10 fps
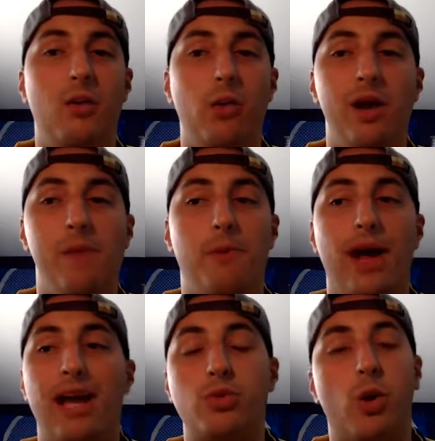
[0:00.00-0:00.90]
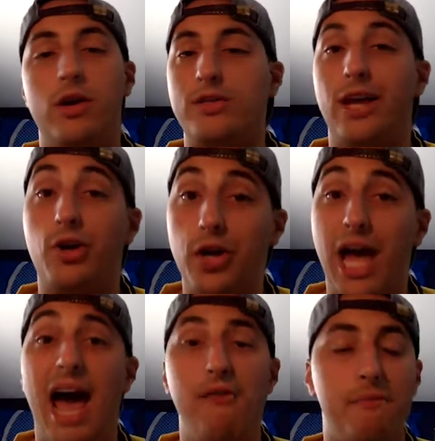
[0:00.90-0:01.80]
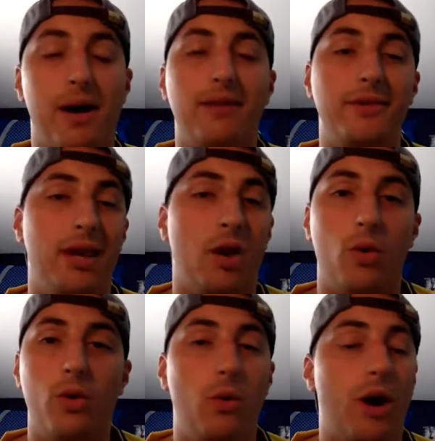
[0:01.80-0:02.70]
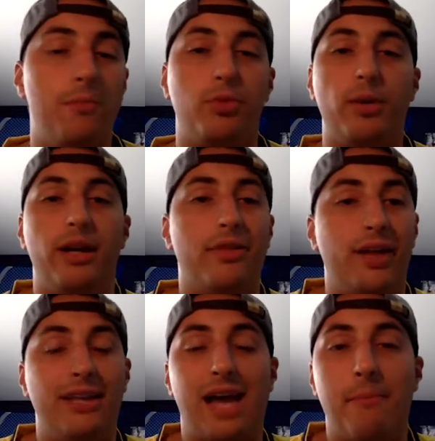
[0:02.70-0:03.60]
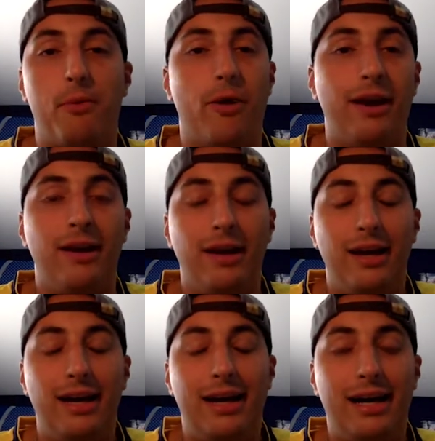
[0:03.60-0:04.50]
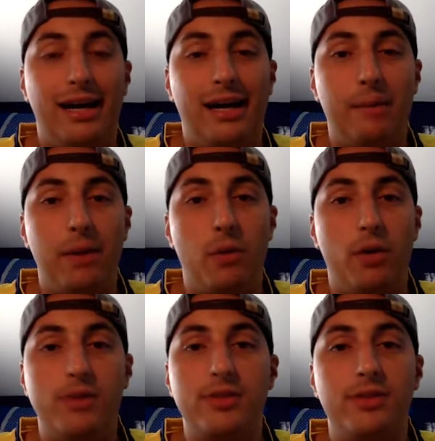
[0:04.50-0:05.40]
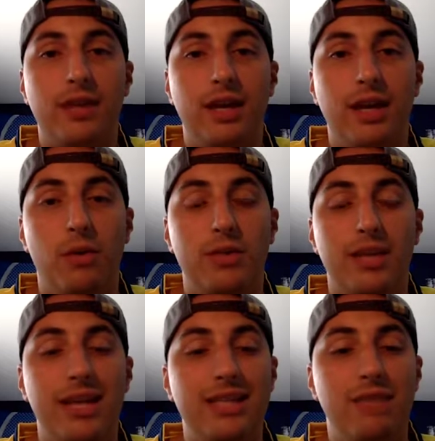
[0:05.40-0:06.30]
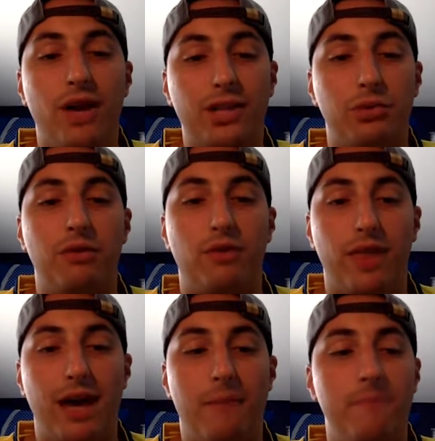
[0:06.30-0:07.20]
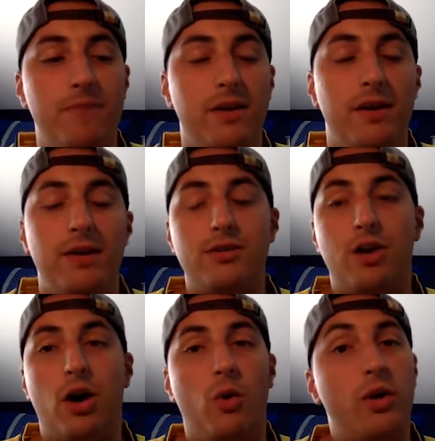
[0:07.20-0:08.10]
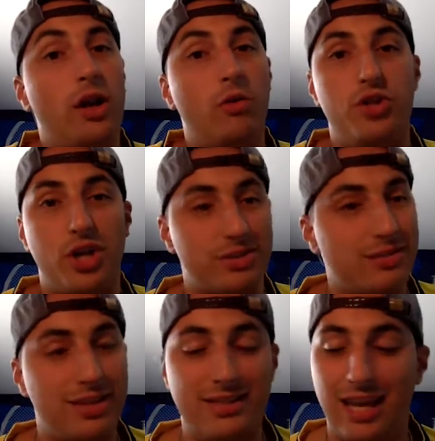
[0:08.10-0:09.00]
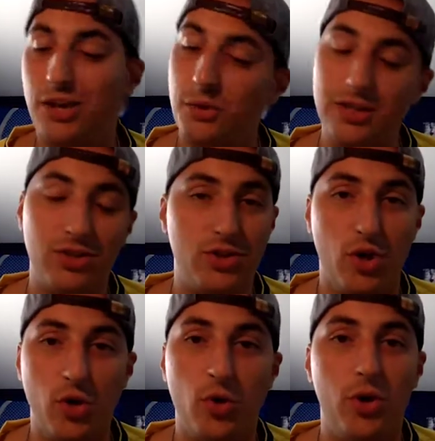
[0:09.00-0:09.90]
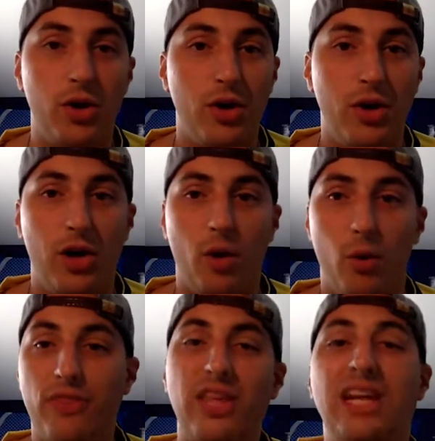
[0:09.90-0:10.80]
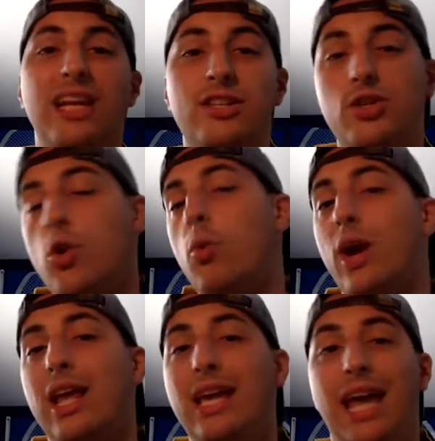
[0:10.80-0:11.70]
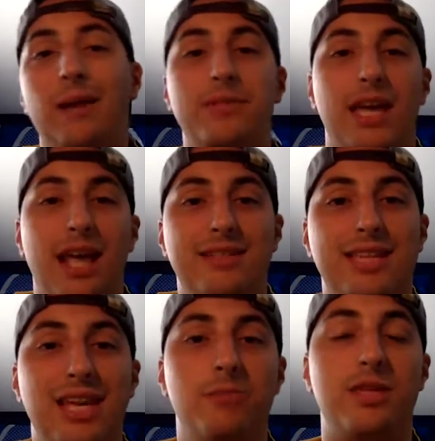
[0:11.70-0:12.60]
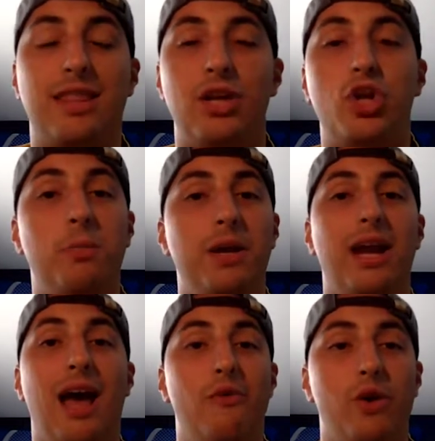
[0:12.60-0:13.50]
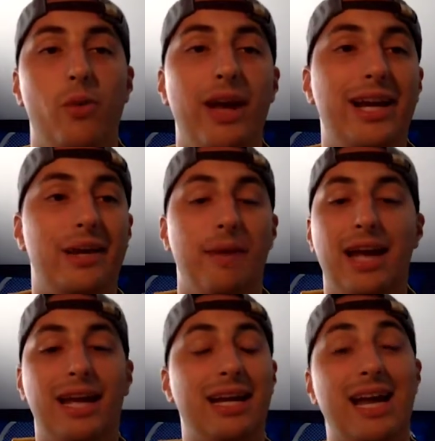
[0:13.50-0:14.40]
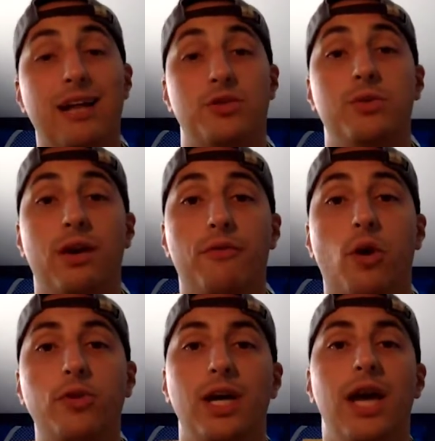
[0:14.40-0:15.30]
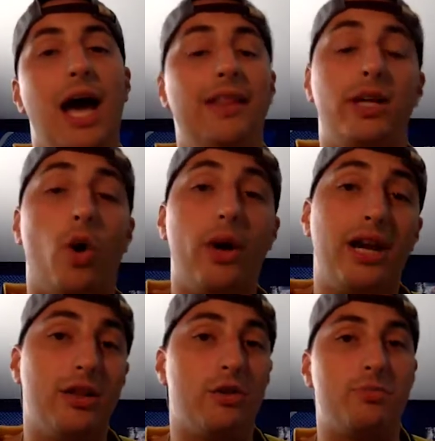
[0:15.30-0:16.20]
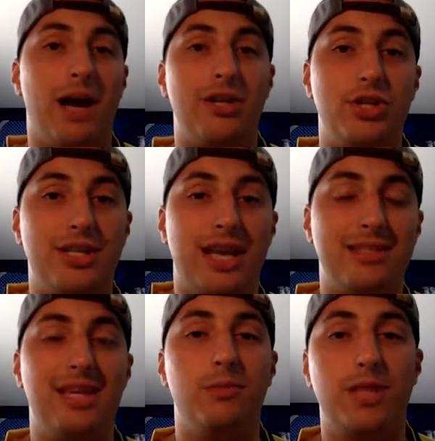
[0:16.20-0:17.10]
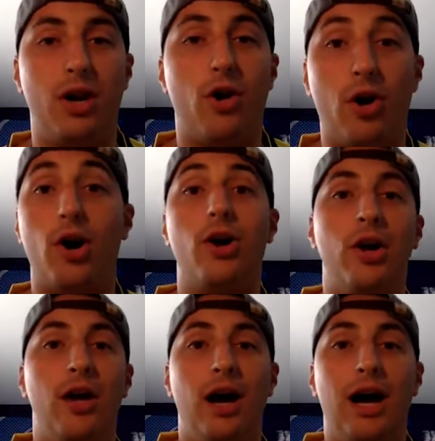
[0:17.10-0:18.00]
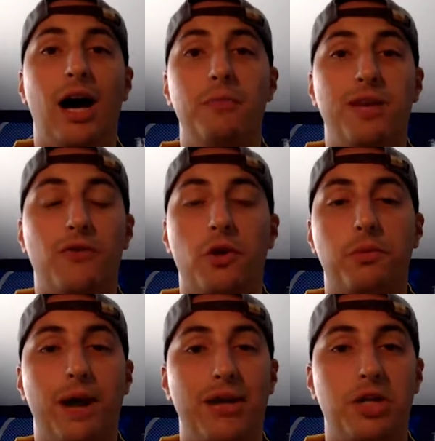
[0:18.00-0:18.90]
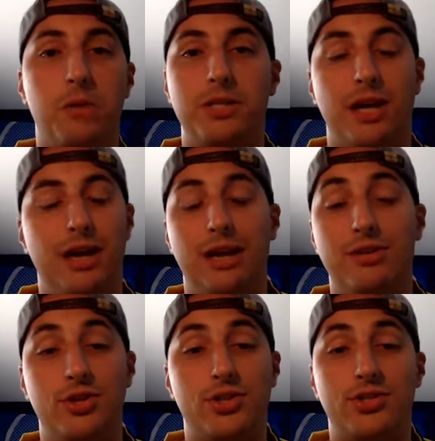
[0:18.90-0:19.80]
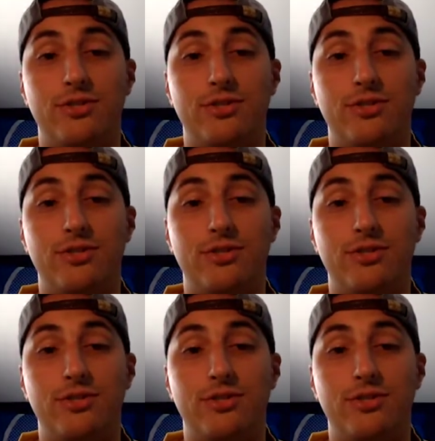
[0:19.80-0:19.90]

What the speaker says: didn't play as well as they could have, but up 3-0 at that point. It was an easy victory for them. So just continuing to do what they need to do, winning games against teams that they should beat every week and making it not too difficult, and then going into those matches against teams that are difficult matchups, and just